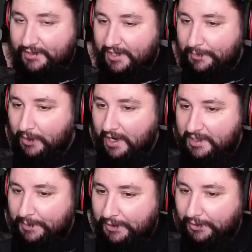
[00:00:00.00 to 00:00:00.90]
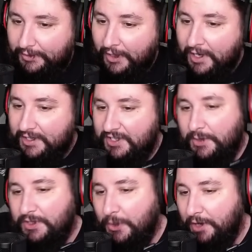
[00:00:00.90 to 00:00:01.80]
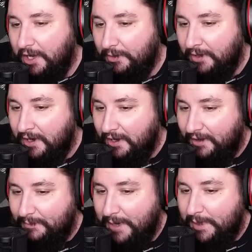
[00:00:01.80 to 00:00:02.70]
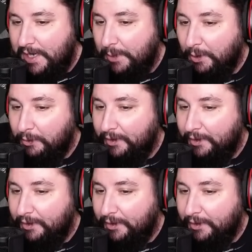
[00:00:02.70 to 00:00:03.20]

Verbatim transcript: So keep your eyes peeled, see what's going on. Maybe he will